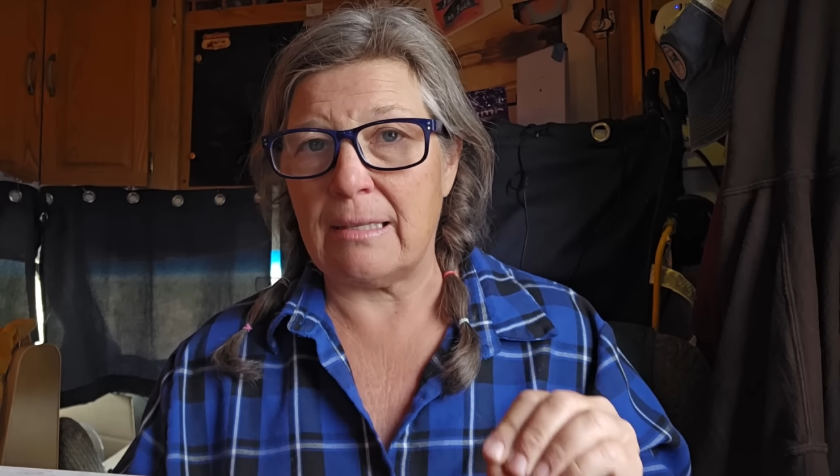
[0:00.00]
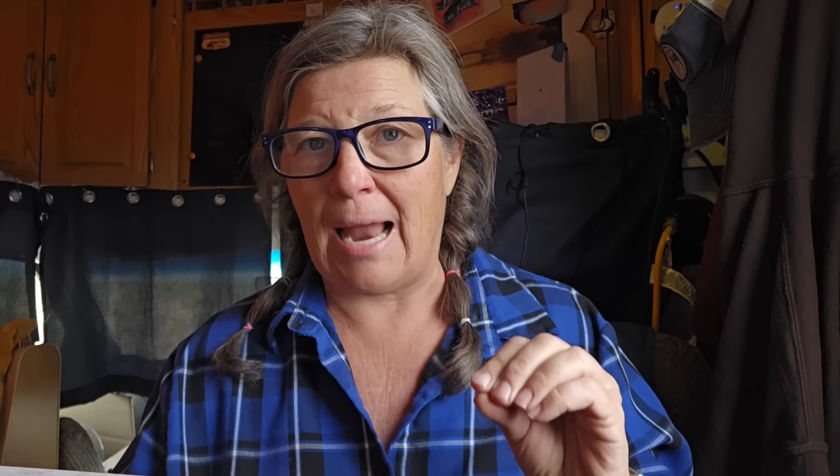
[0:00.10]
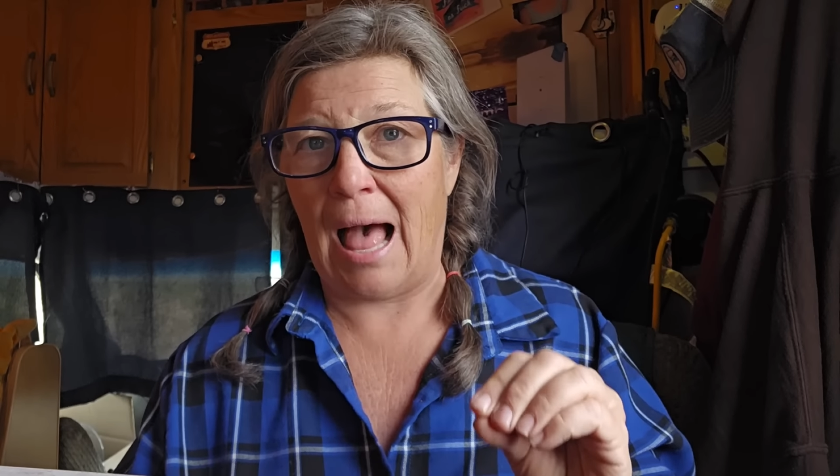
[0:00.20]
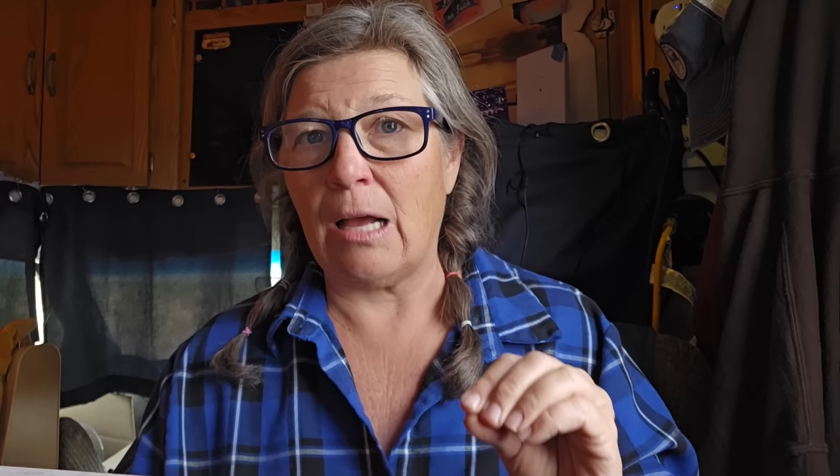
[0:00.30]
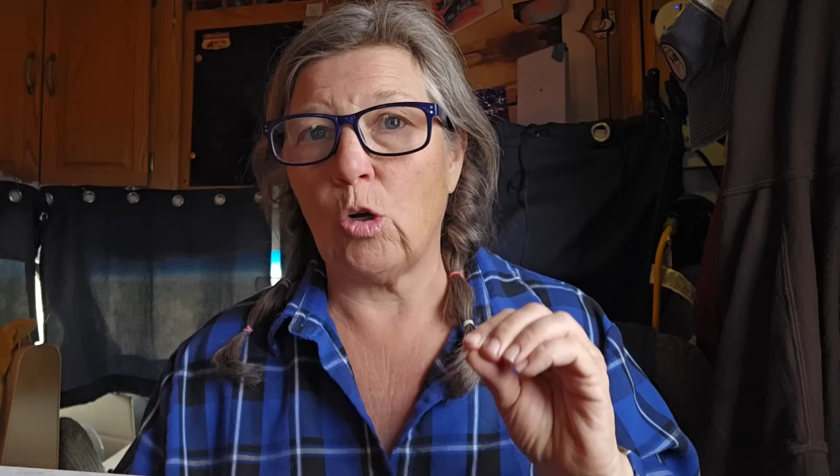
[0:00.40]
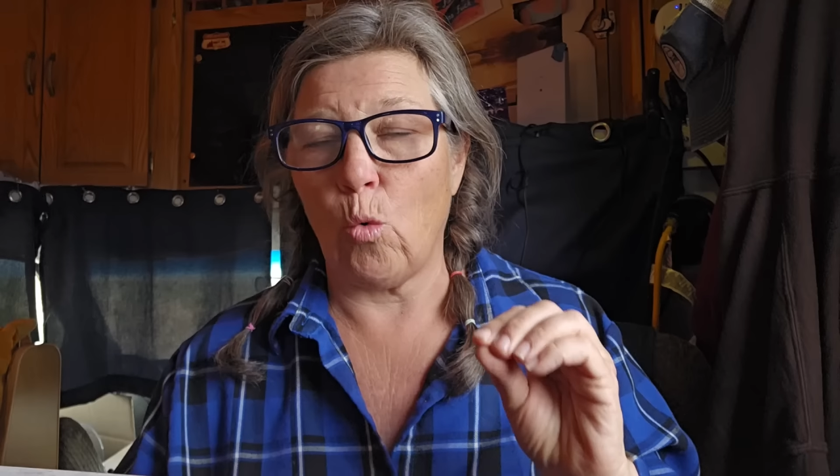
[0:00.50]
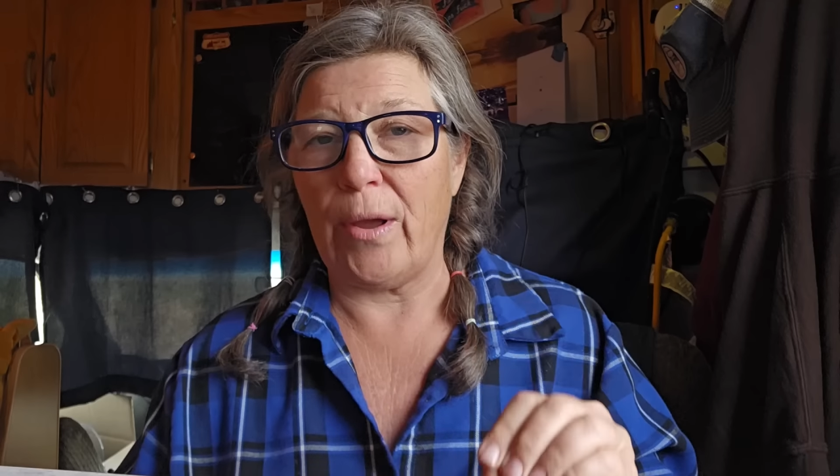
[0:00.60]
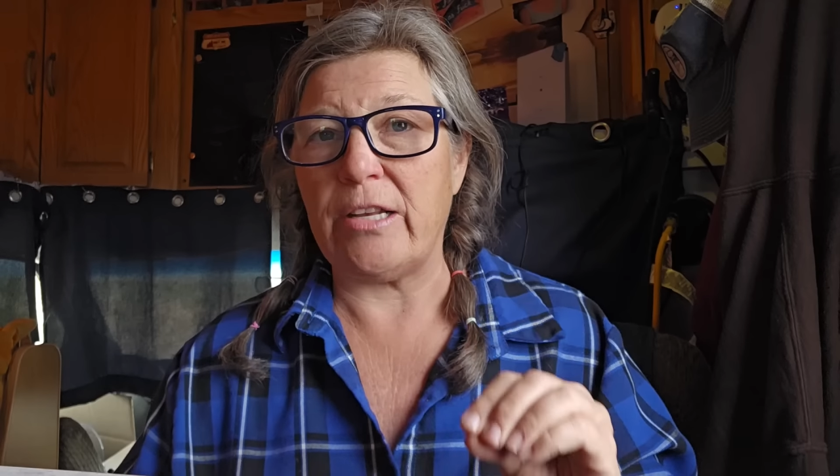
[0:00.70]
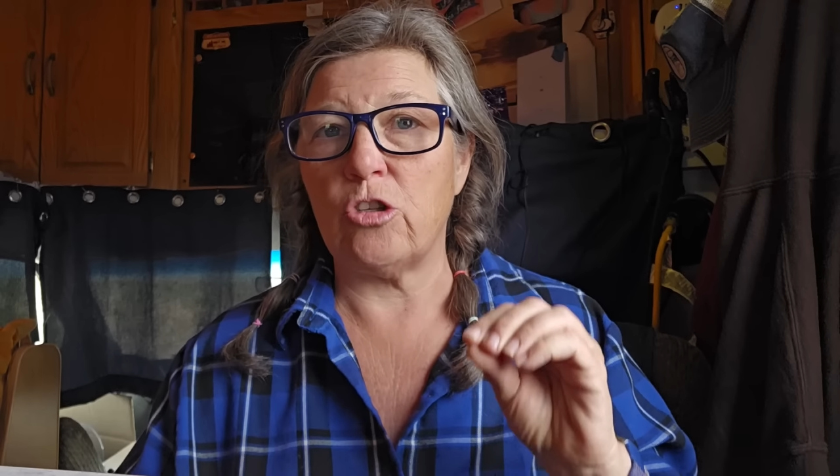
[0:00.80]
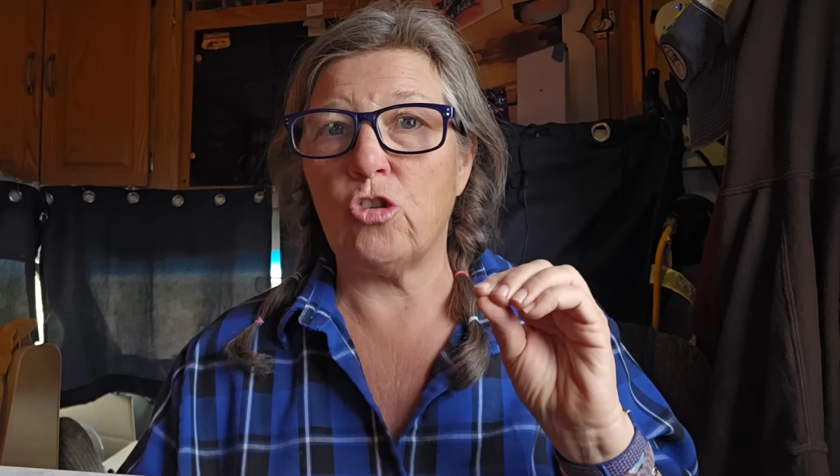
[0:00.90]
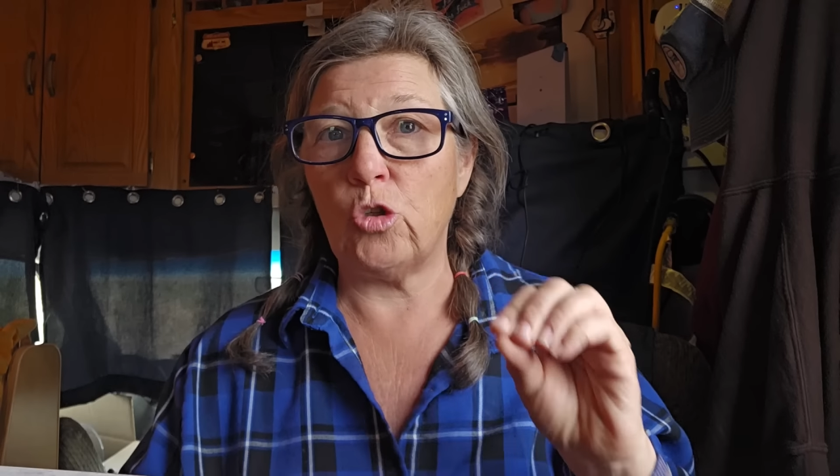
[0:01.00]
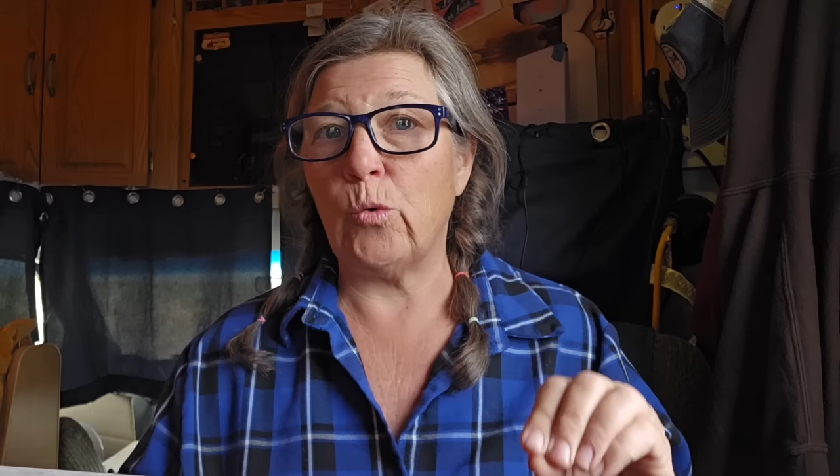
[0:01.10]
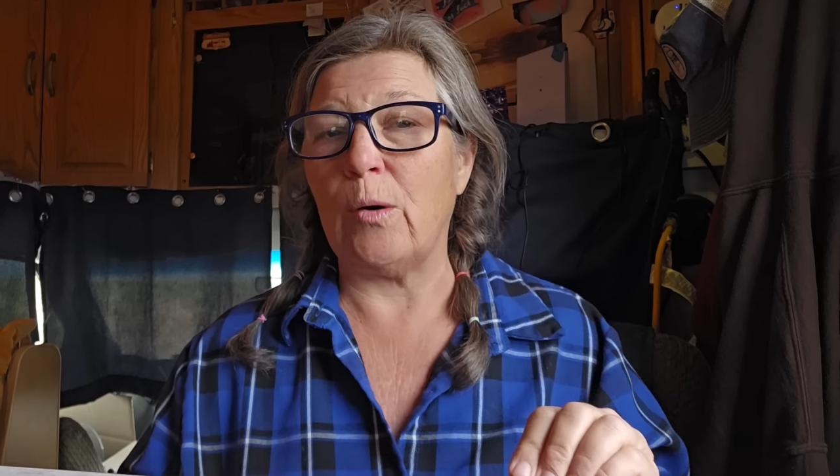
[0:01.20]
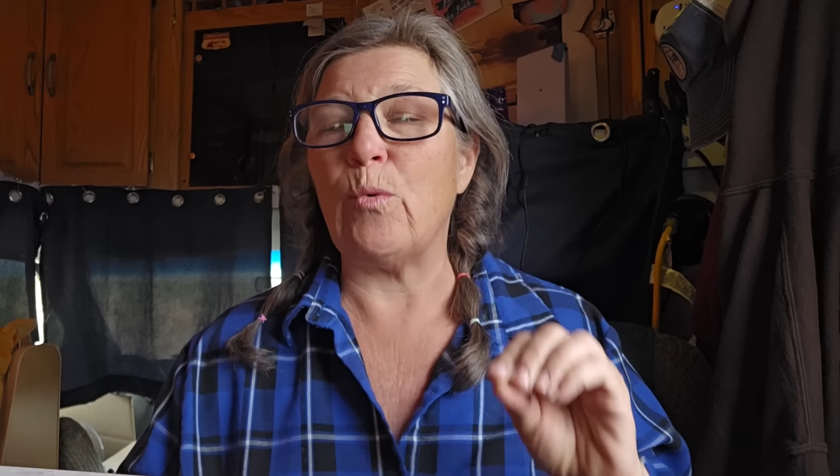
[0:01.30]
not going to do it.